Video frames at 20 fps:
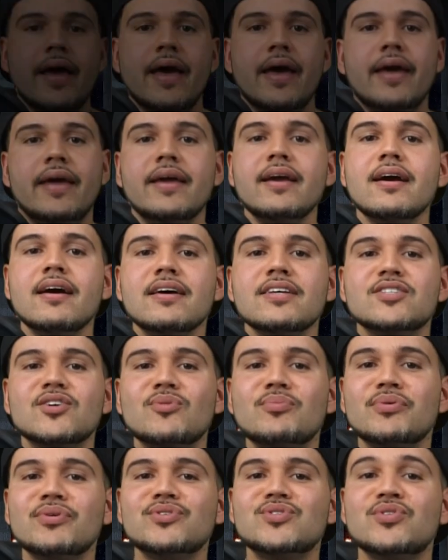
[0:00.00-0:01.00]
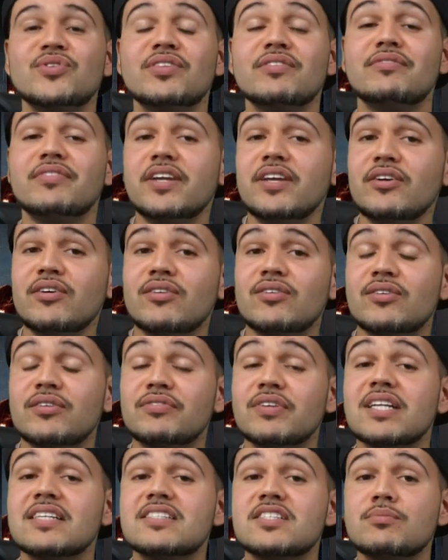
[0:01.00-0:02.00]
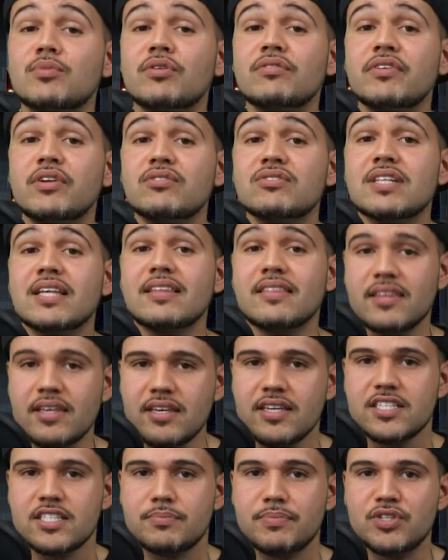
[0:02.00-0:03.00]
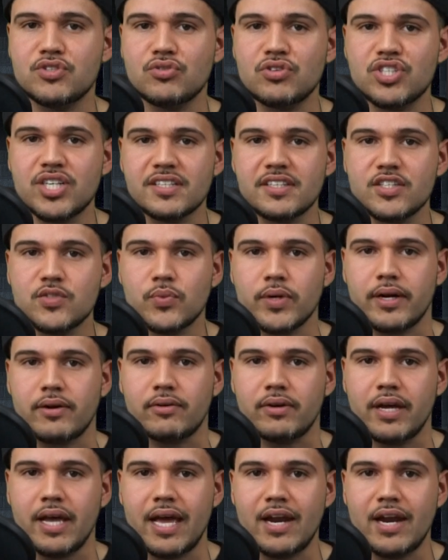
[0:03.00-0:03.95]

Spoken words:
Hey, guys. Hope you enjoyed the video. If you'd like to see more videos like these, be sure to check this one out.